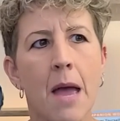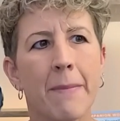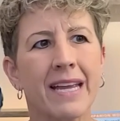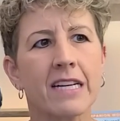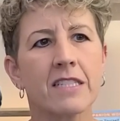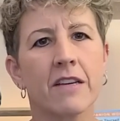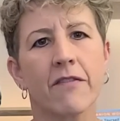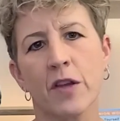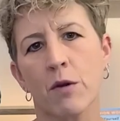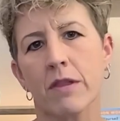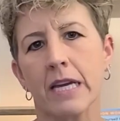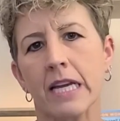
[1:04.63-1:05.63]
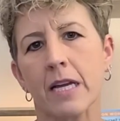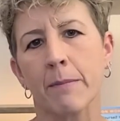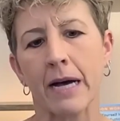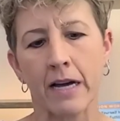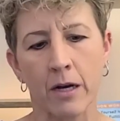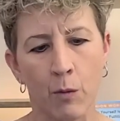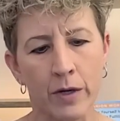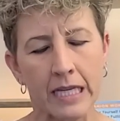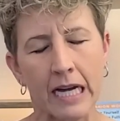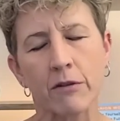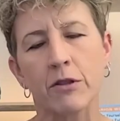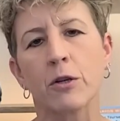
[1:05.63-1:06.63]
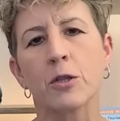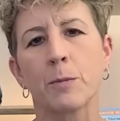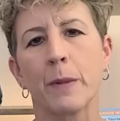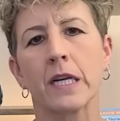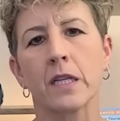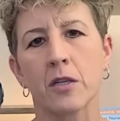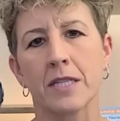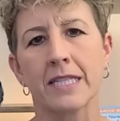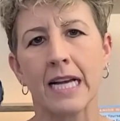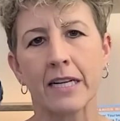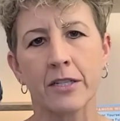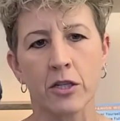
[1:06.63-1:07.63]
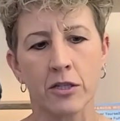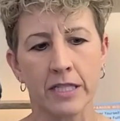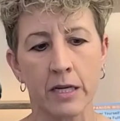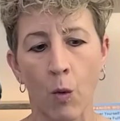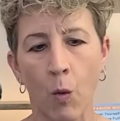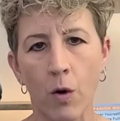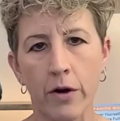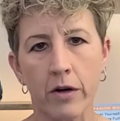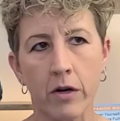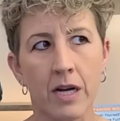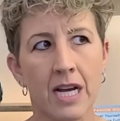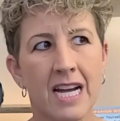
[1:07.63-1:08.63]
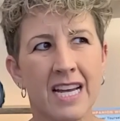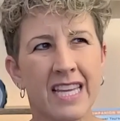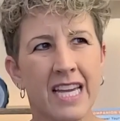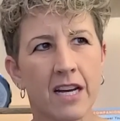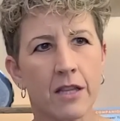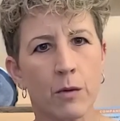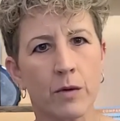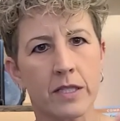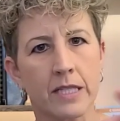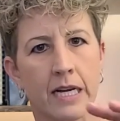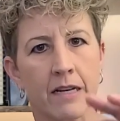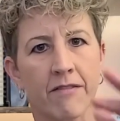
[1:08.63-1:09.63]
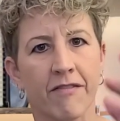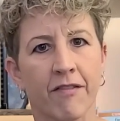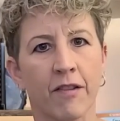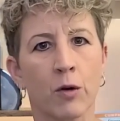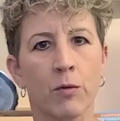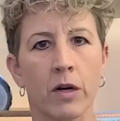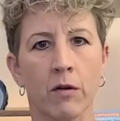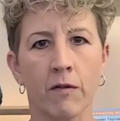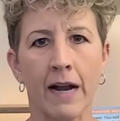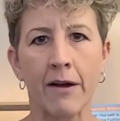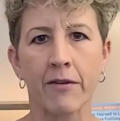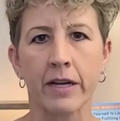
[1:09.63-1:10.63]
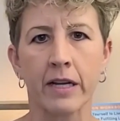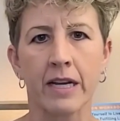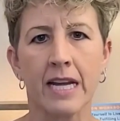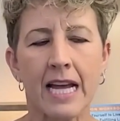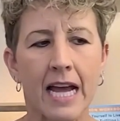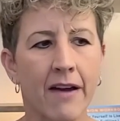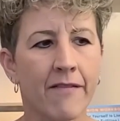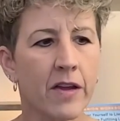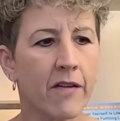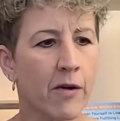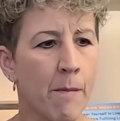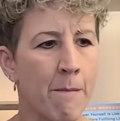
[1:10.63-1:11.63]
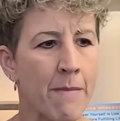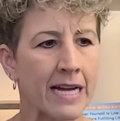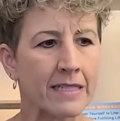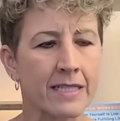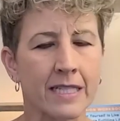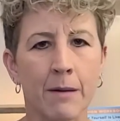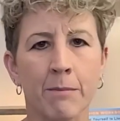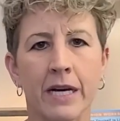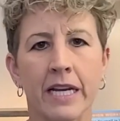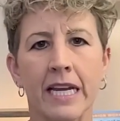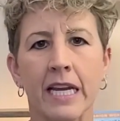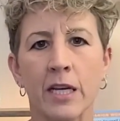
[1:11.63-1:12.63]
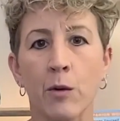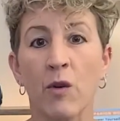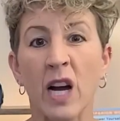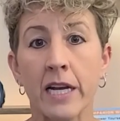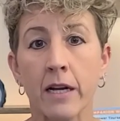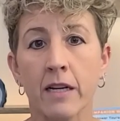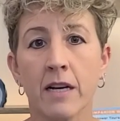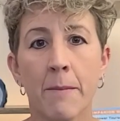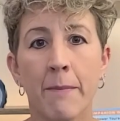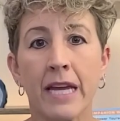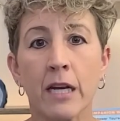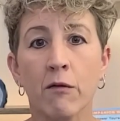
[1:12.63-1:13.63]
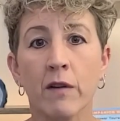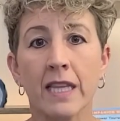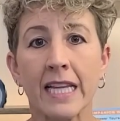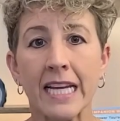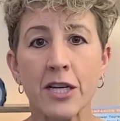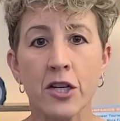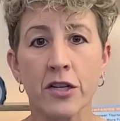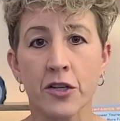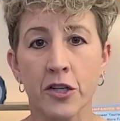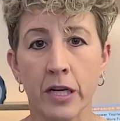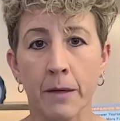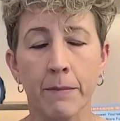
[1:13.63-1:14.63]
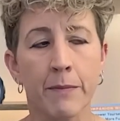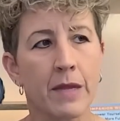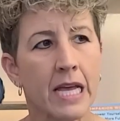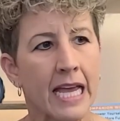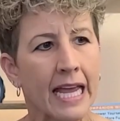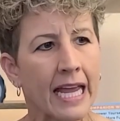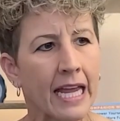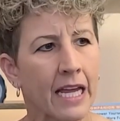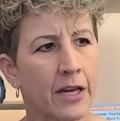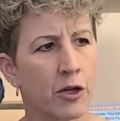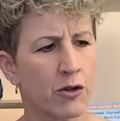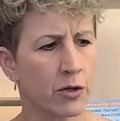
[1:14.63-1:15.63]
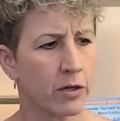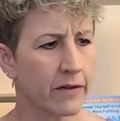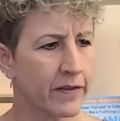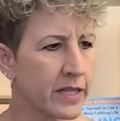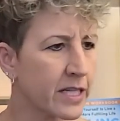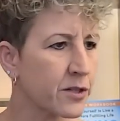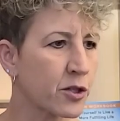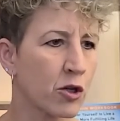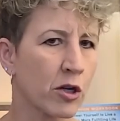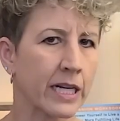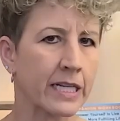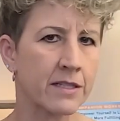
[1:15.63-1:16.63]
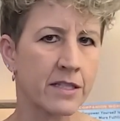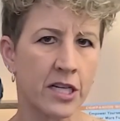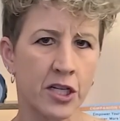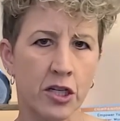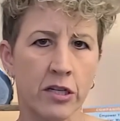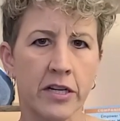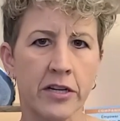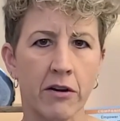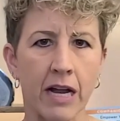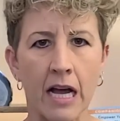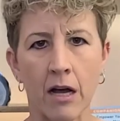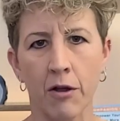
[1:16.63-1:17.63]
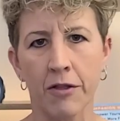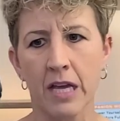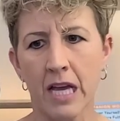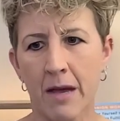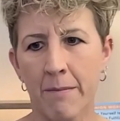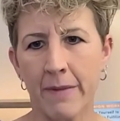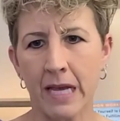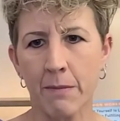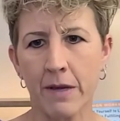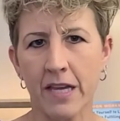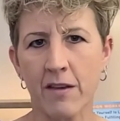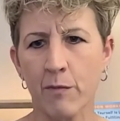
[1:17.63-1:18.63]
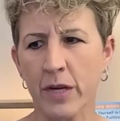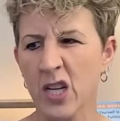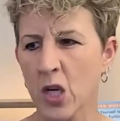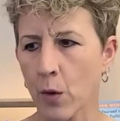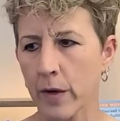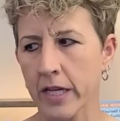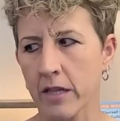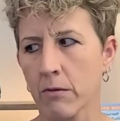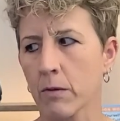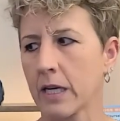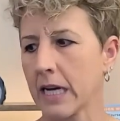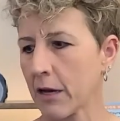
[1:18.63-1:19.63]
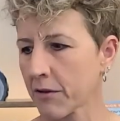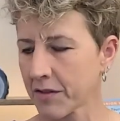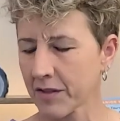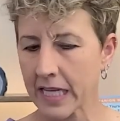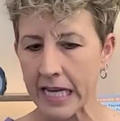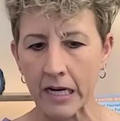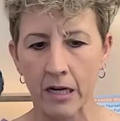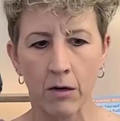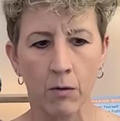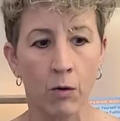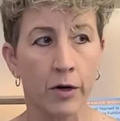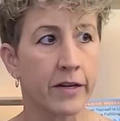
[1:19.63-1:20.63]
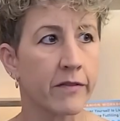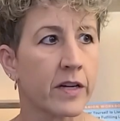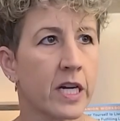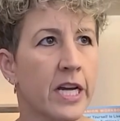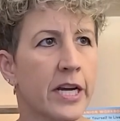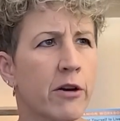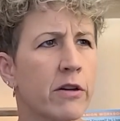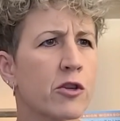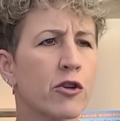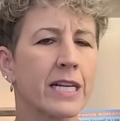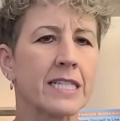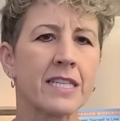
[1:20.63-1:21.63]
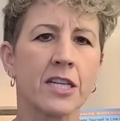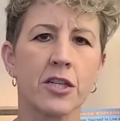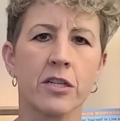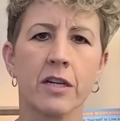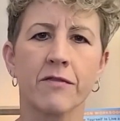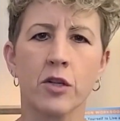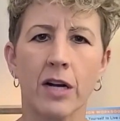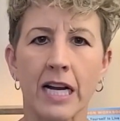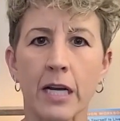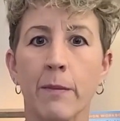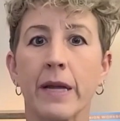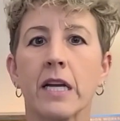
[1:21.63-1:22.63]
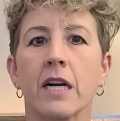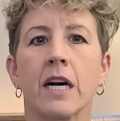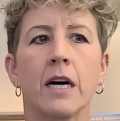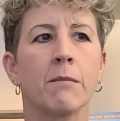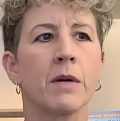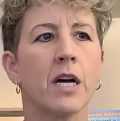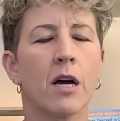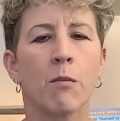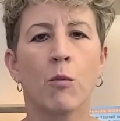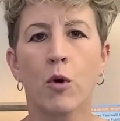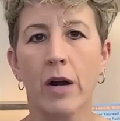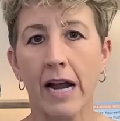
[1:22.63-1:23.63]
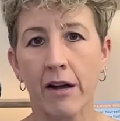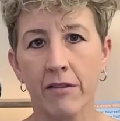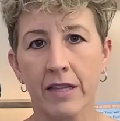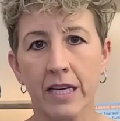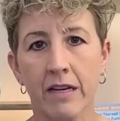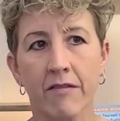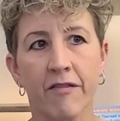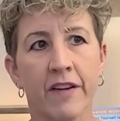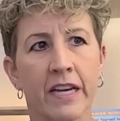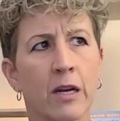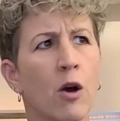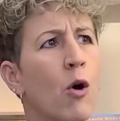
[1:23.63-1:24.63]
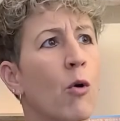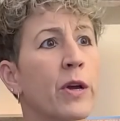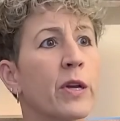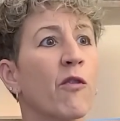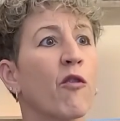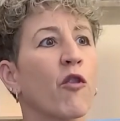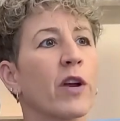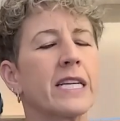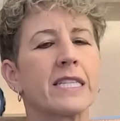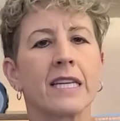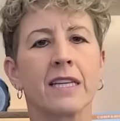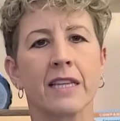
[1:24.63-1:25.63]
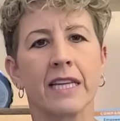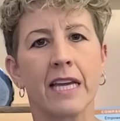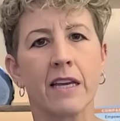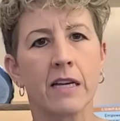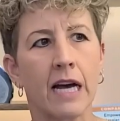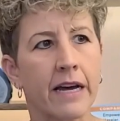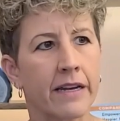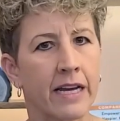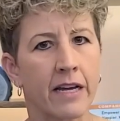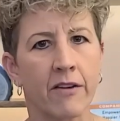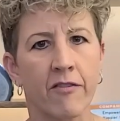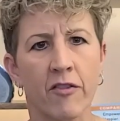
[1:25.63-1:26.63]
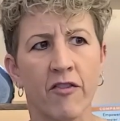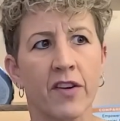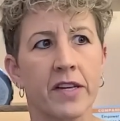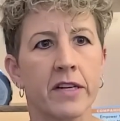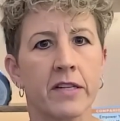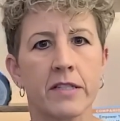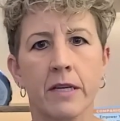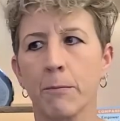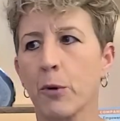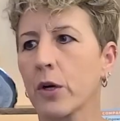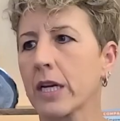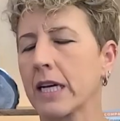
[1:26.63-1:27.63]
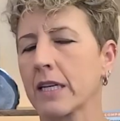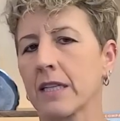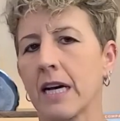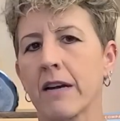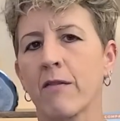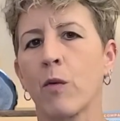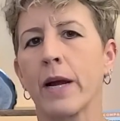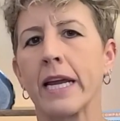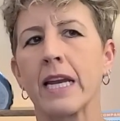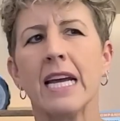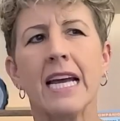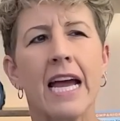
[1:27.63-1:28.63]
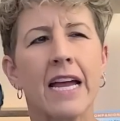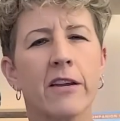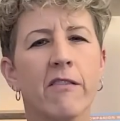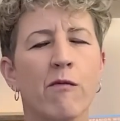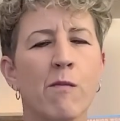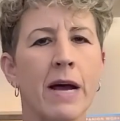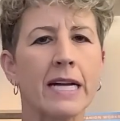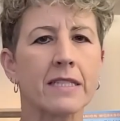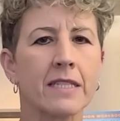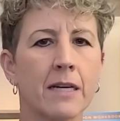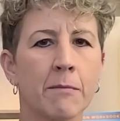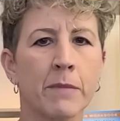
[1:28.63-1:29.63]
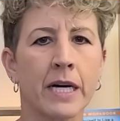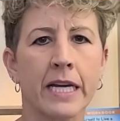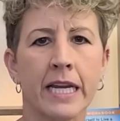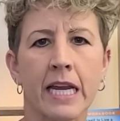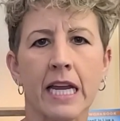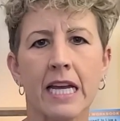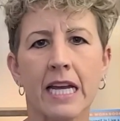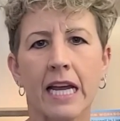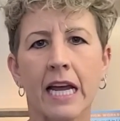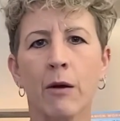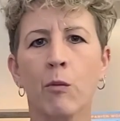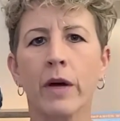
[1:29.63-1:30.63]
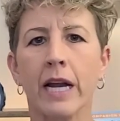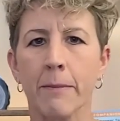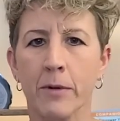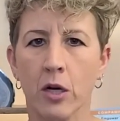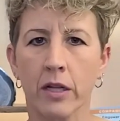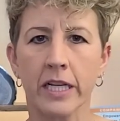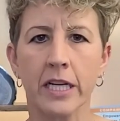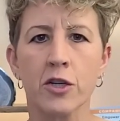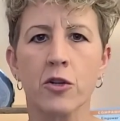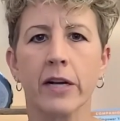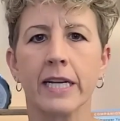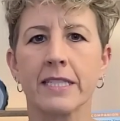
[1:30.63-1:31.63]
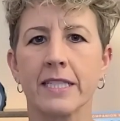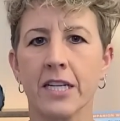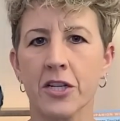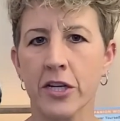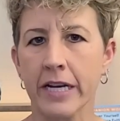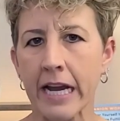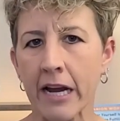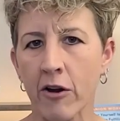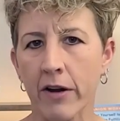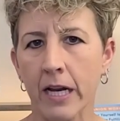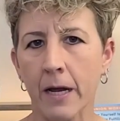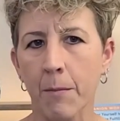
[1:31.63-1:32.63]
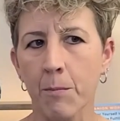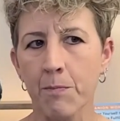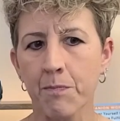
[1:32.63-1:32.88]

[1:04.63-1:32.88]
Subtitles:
Because if you think about it, without those pillar sectors in order, the other ones kind of float around it. Have you ever met somebody and you want to be in a relationship and you're sort of in this transition in your health? Maybe you've been going through a health scare, or you're in transition of trying to become more healthy and fit, or you've recently gotten out of your fitness and put on a lot of weight, and you've met somebody in what I'm calling a transition area.